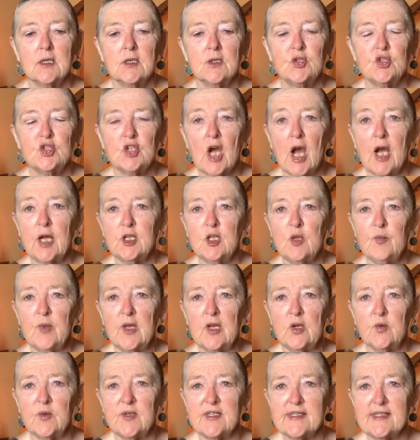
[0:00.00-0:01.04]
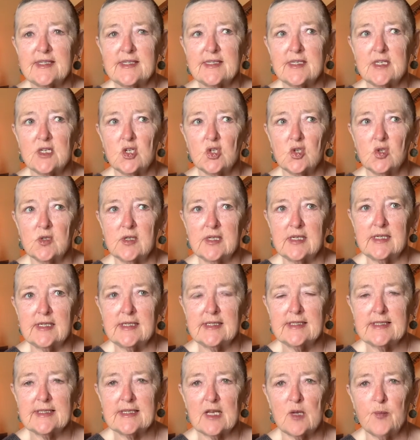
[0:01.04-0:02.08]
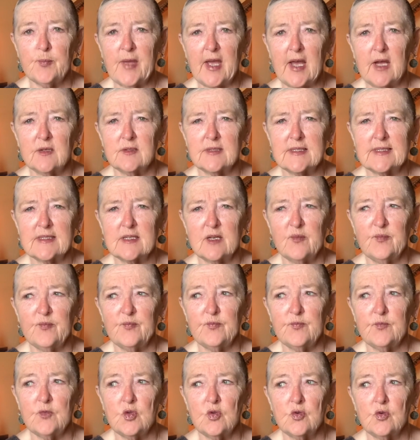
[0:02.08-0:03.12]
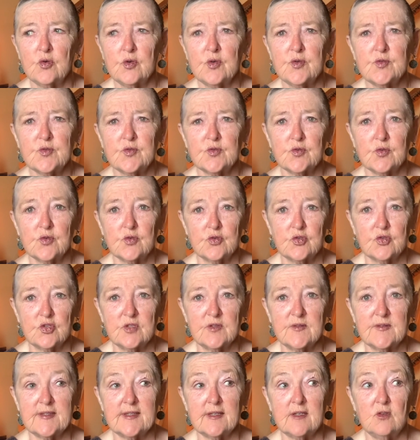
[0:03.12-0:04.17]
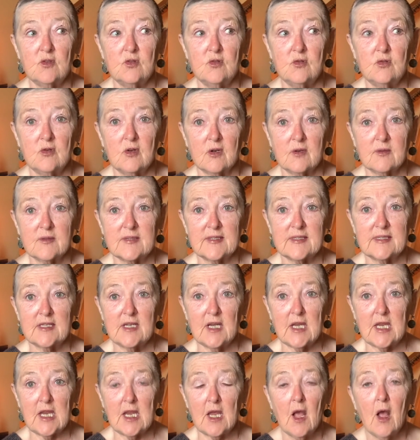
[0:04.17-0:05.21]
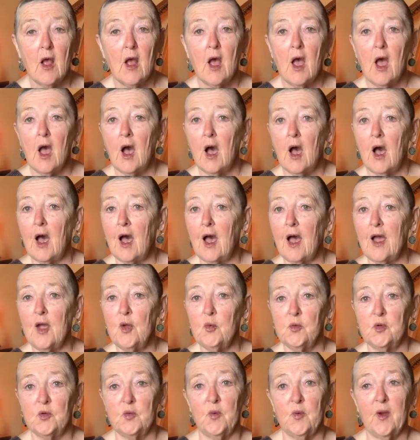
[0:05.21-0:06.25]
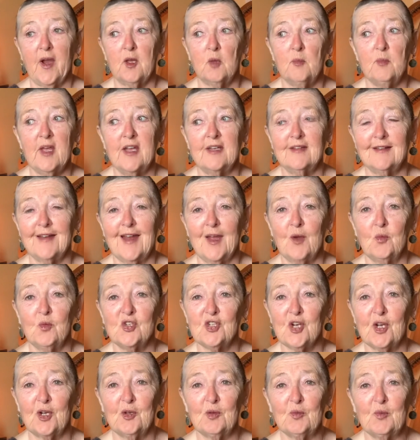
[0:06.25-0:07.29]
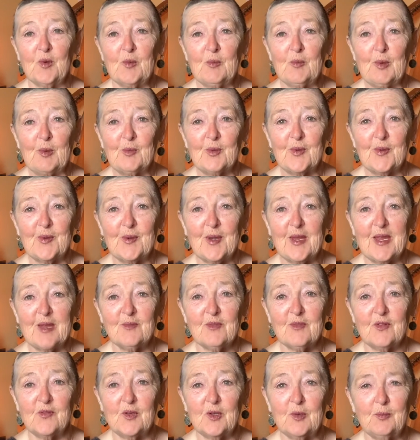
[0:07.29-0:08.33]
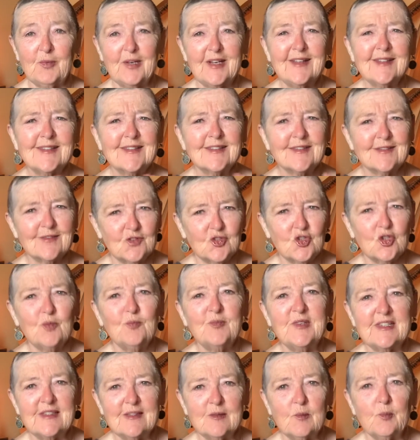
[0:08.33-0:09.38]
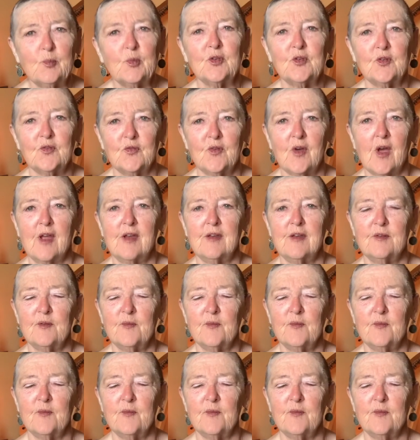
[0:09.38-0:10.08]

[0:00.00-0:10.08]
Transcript: documentary series about some neurosurgeons in New York City. I would recommend it. I wish I could remember the name of it, but it should be simple to find.